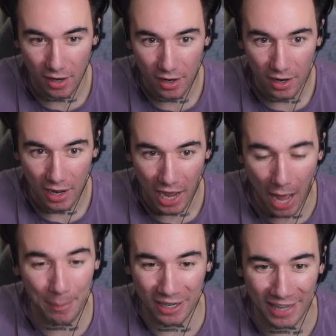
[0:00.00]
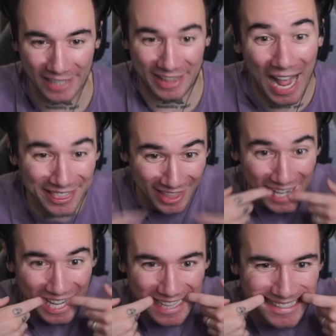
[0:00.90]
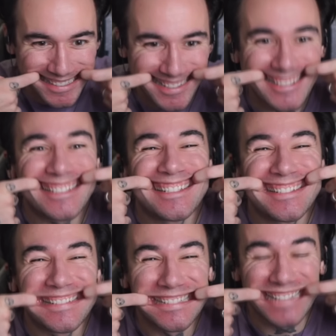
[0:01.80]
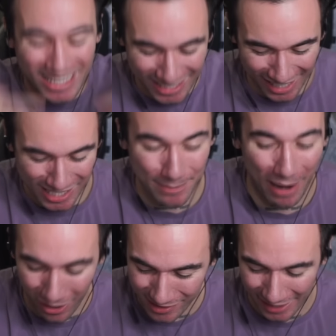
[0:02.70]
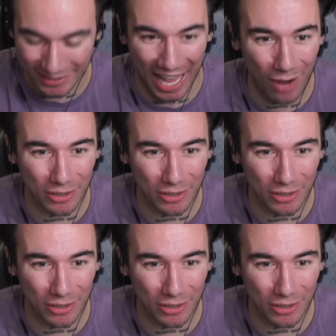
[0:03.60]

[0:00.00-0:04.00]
I'm gonna like that thing, the thing that's that thing that smiles like that.